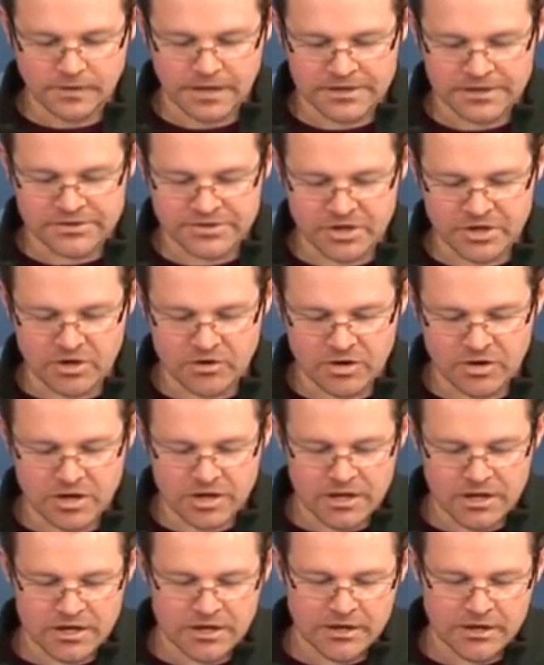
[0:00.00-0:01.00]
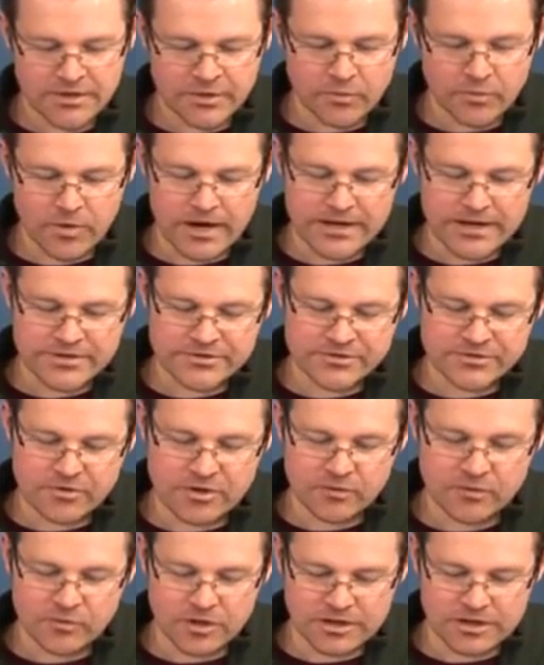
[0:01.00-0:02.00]
And so the way
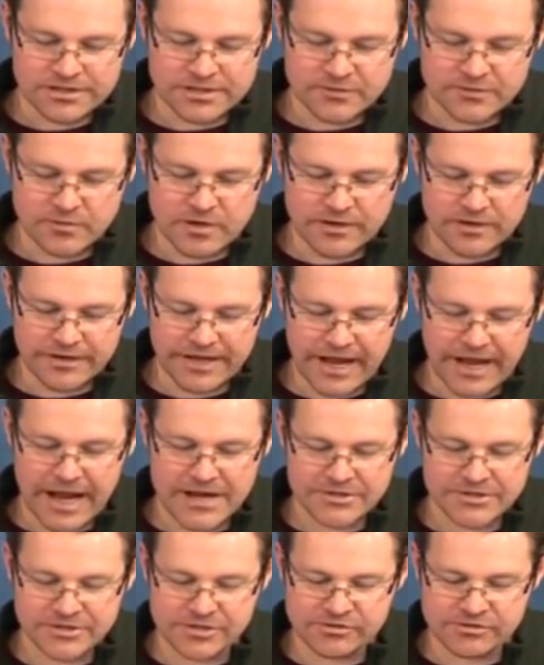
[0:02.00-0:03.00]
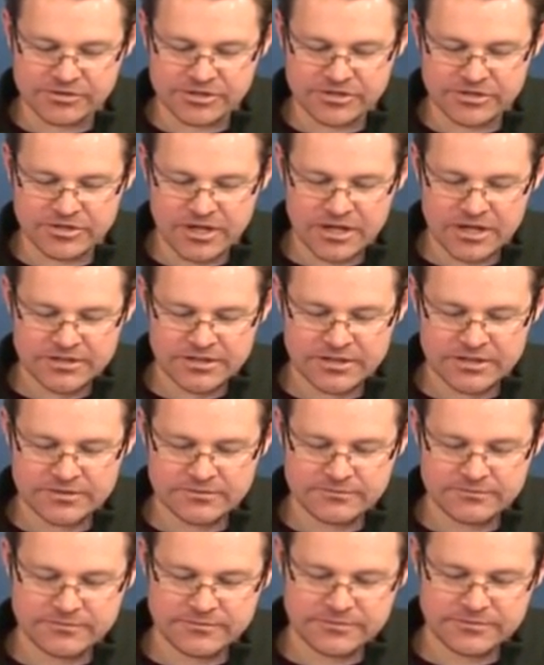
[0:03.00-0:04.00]
sort works is, well, it asks you
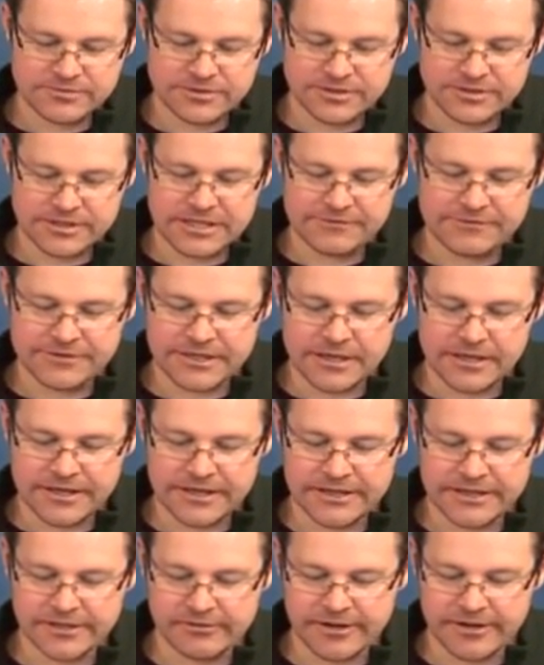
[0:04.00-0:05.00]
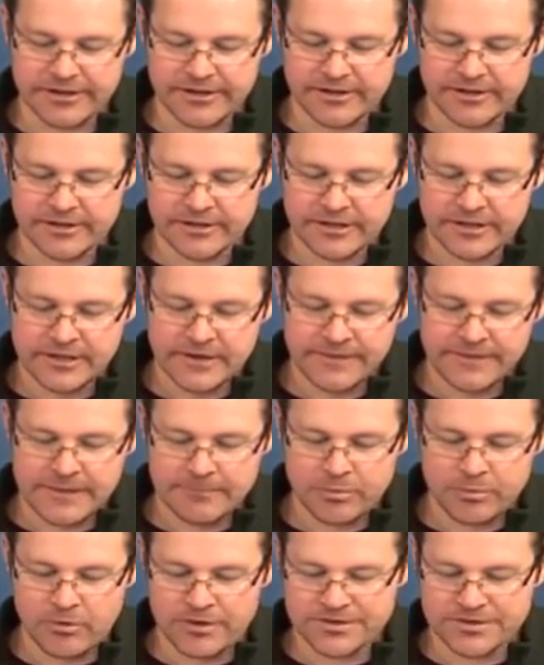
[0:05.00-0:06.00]
to give it an iterator
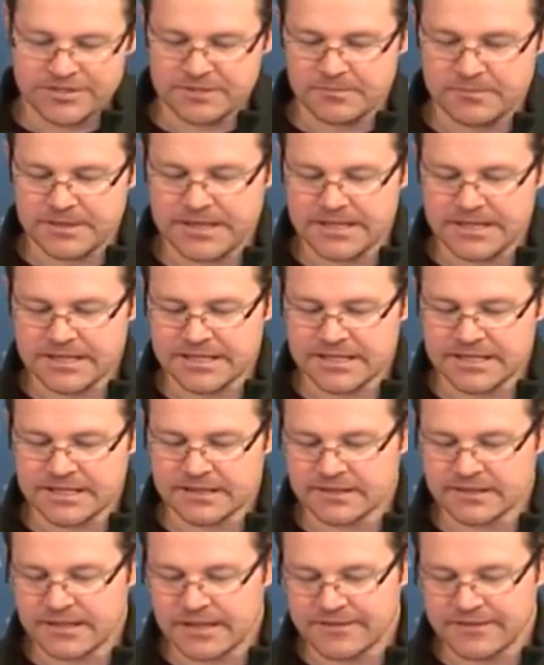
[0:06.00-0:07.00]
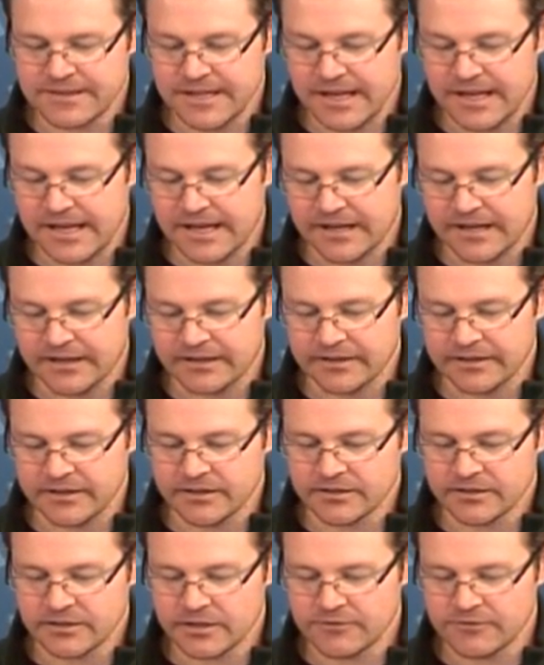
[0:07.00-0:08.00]
that points to the beginning and the end
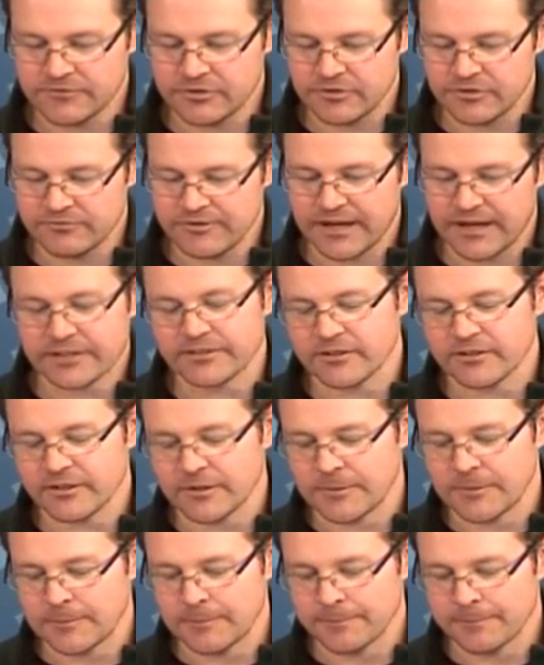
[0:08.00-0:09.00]
of your vector.